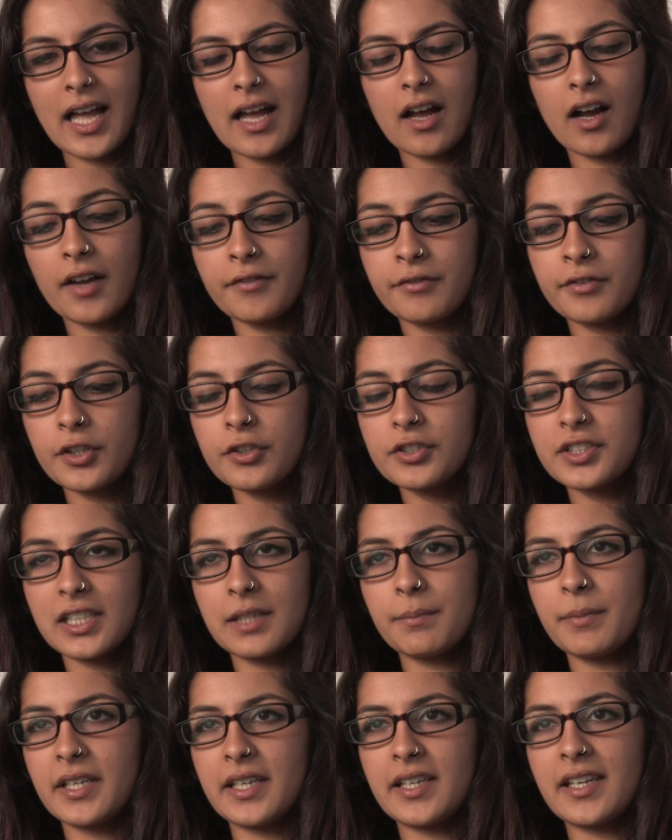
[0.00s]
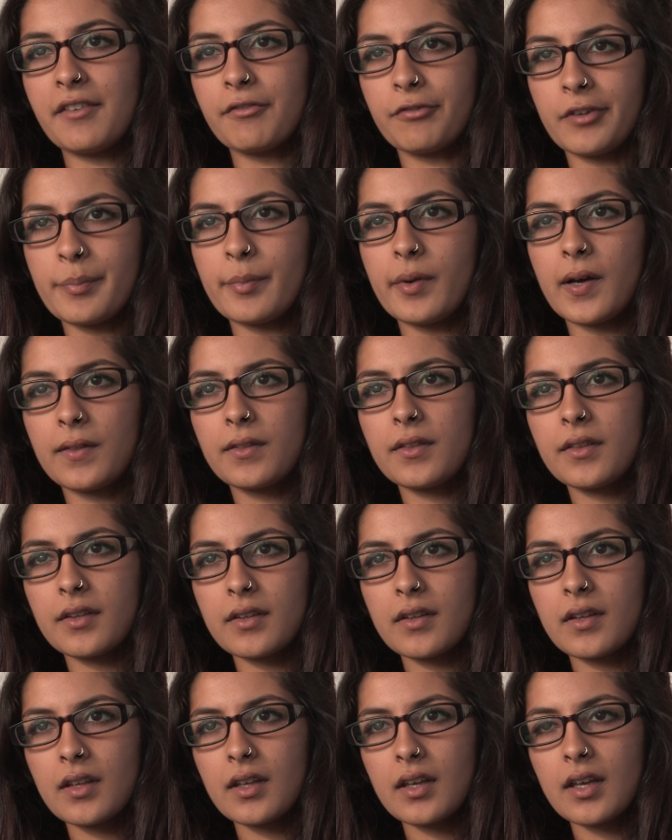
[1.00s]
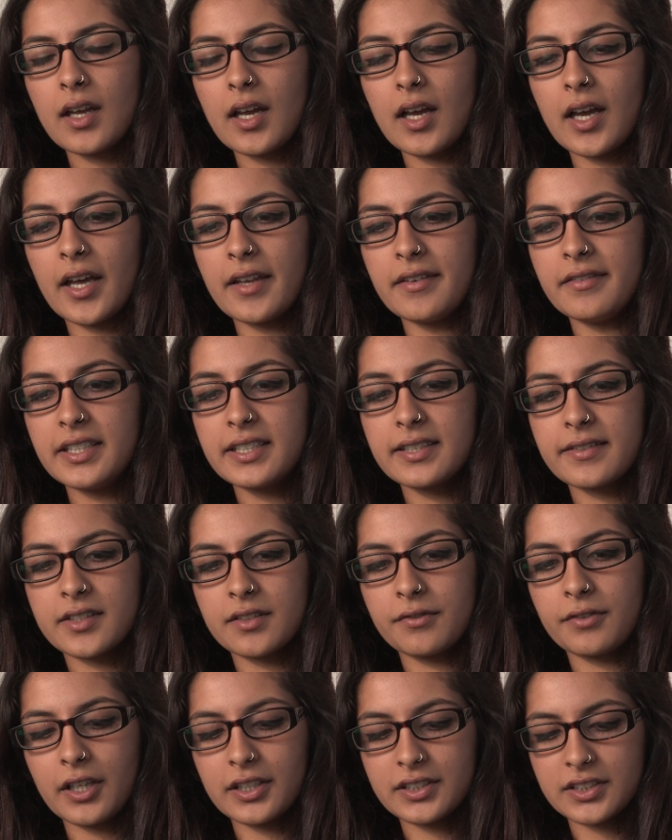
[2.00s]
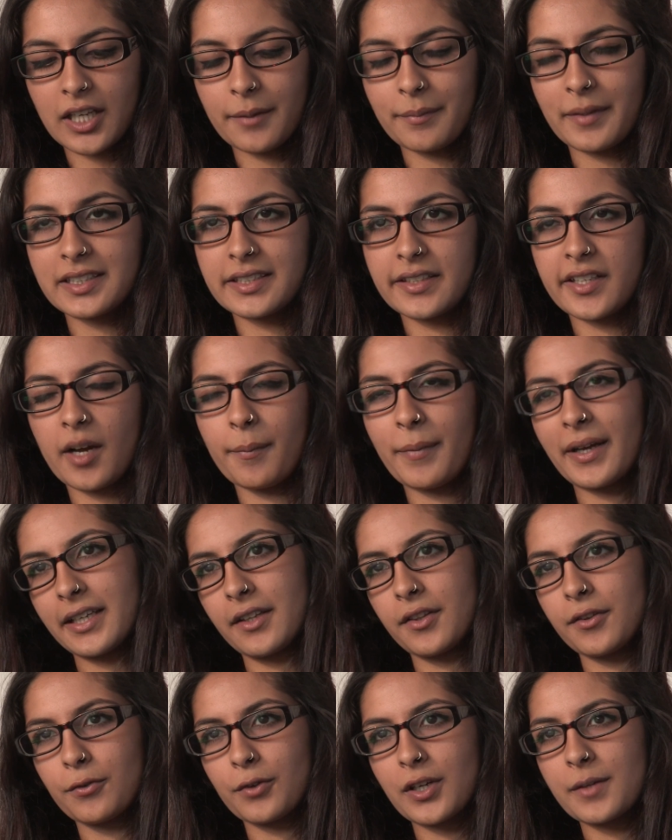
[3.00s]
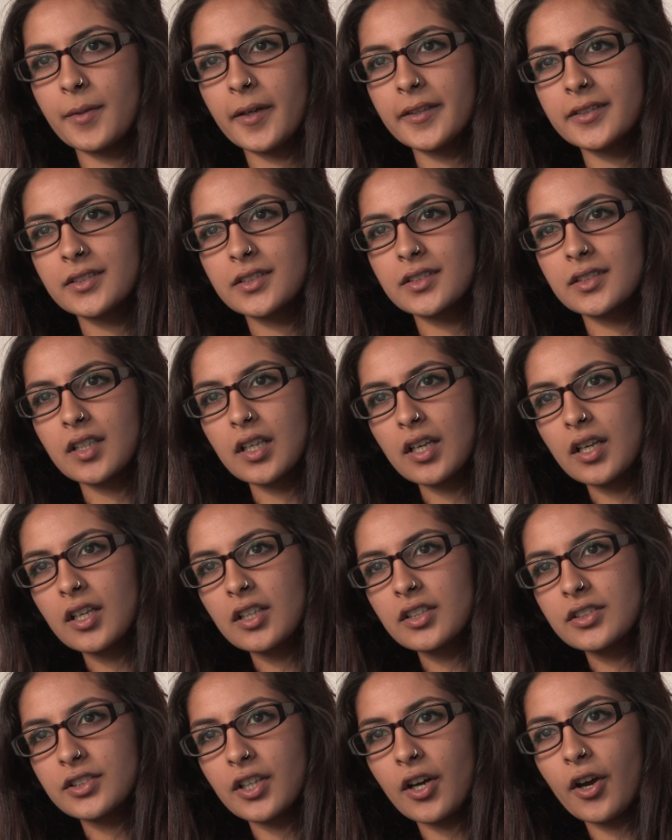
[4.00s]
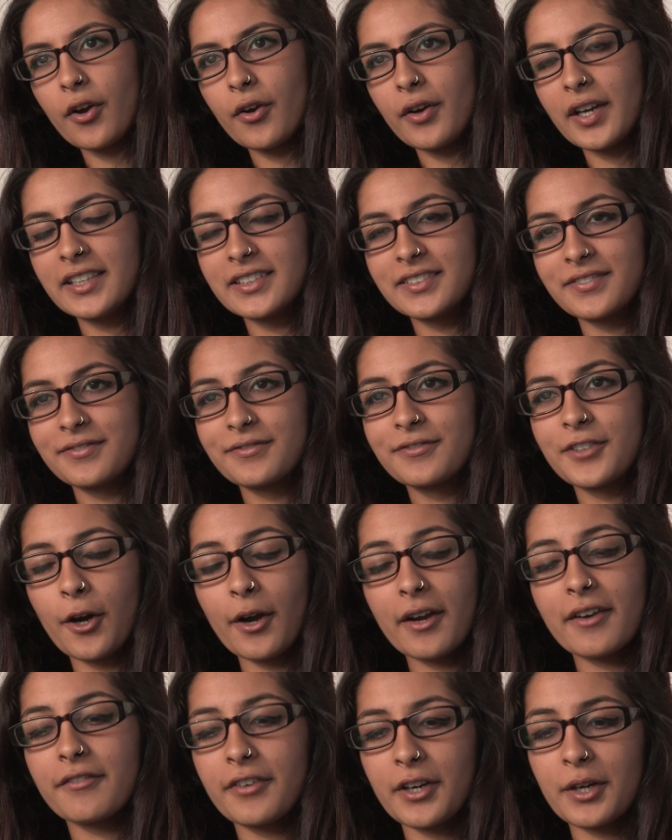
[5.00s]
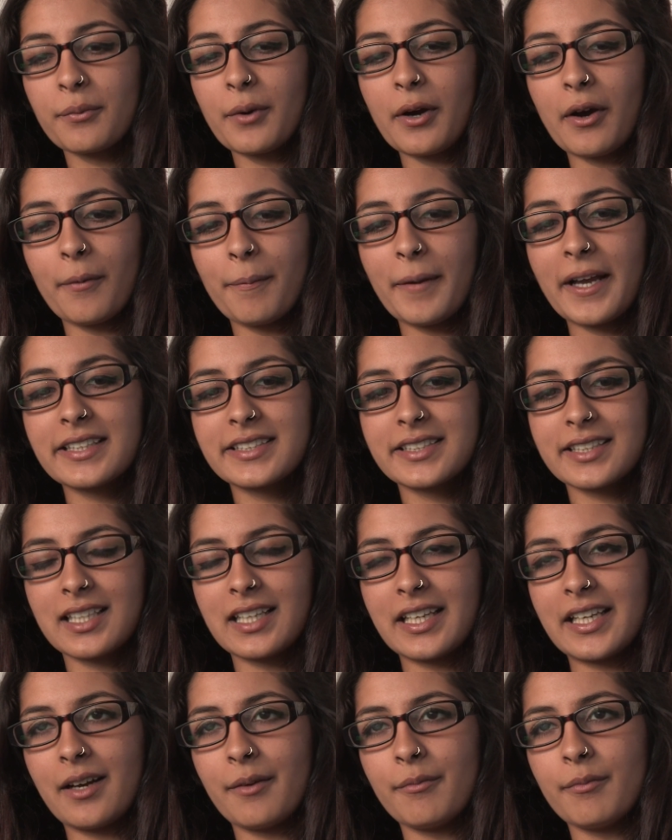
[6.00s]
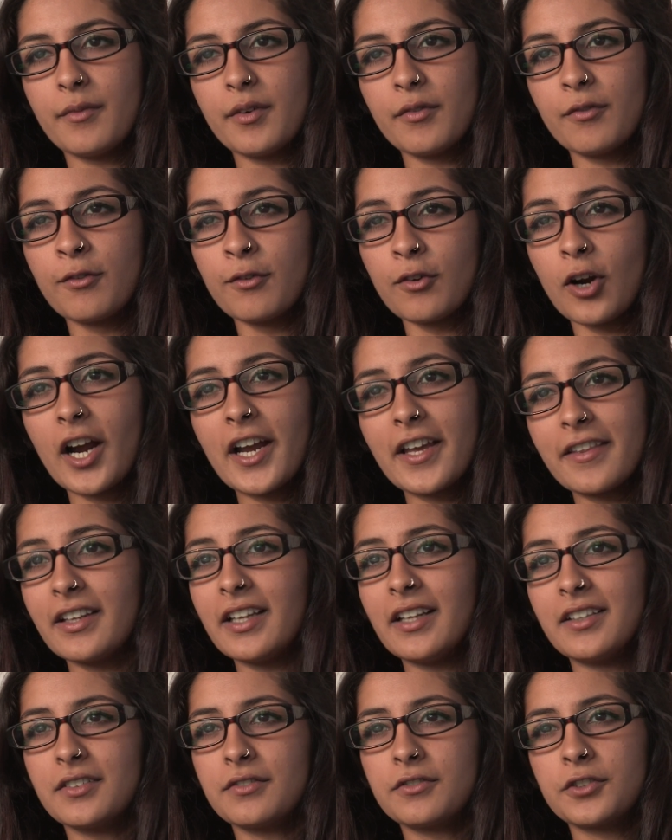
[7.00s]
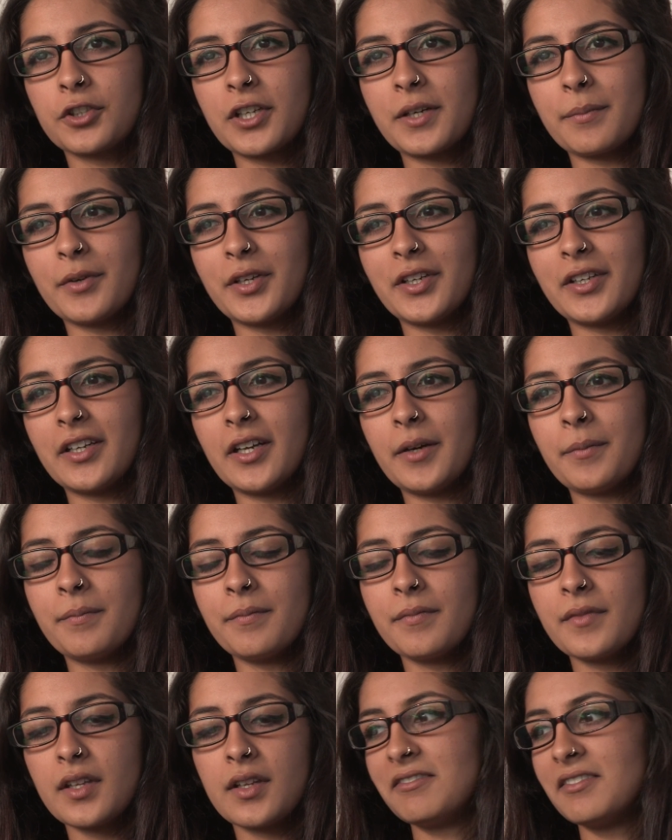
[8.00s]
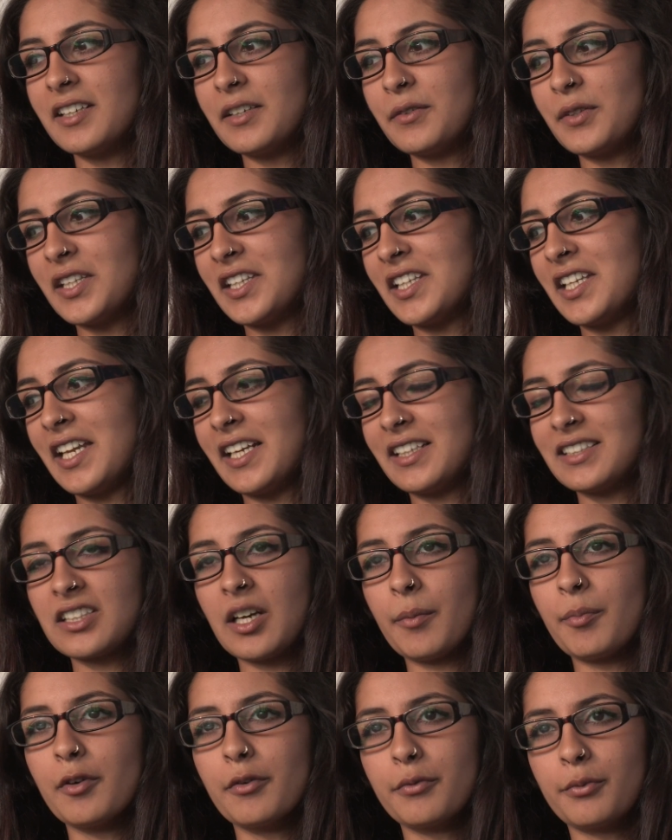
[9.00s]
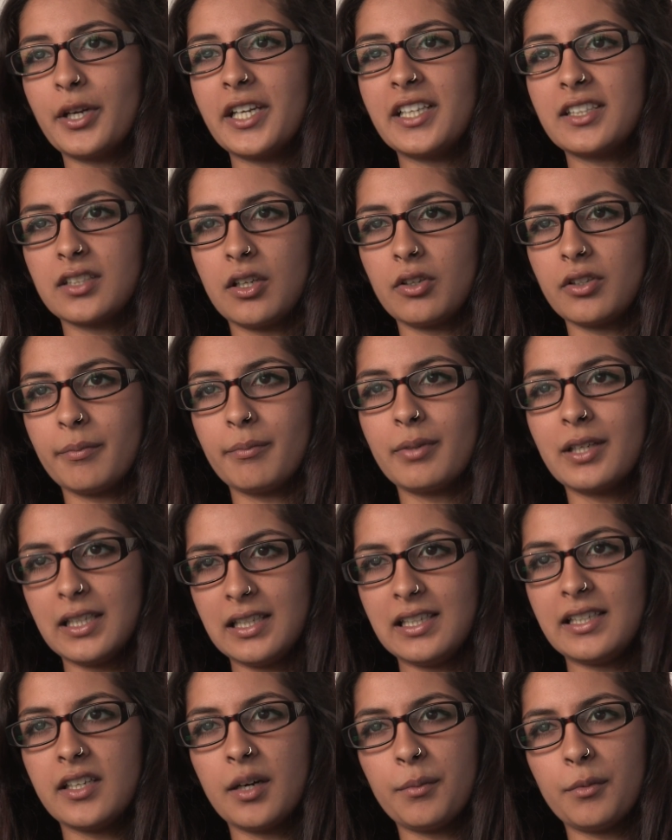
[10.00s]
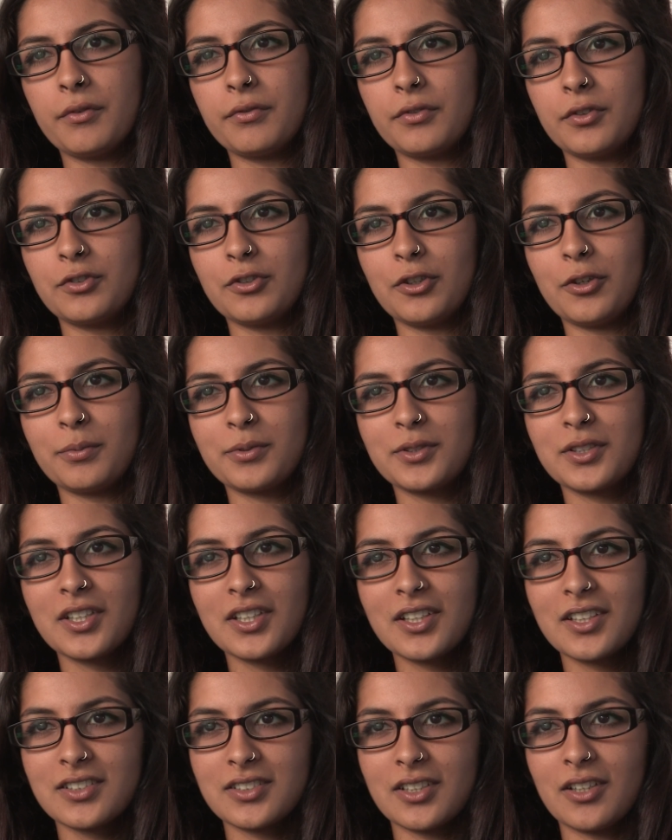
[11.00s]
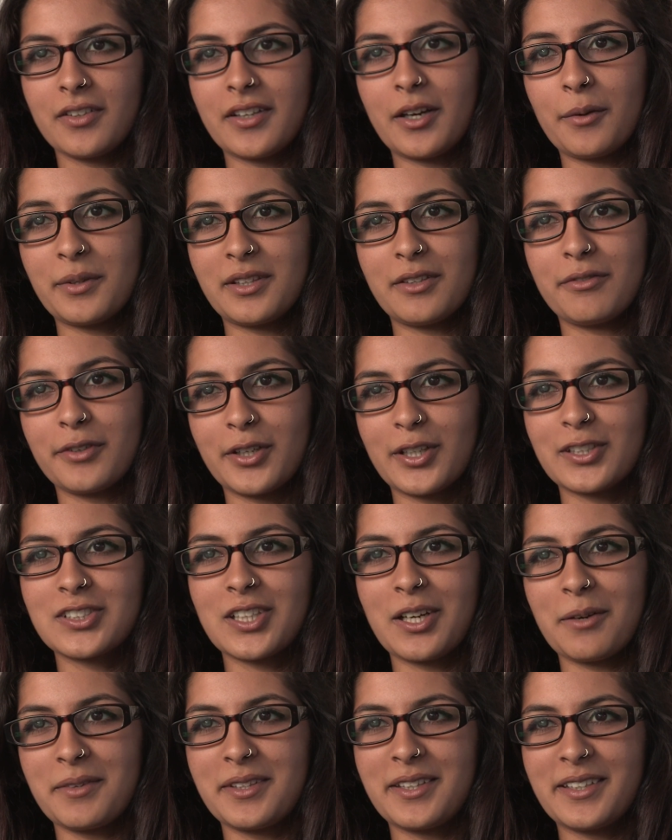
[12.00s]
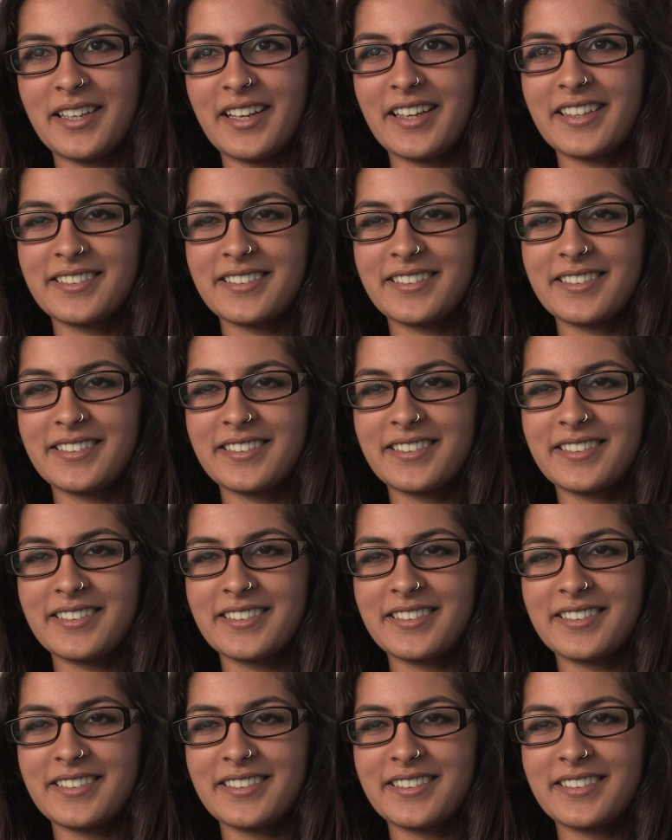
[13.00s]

I've usually been in every month, and this is the first time they said to come back in 3 months, so it's going very well. Basically, I'm right at the end of treatment, and within the next couple of weeks I'll completely come off the drops, so that'll be the first time in the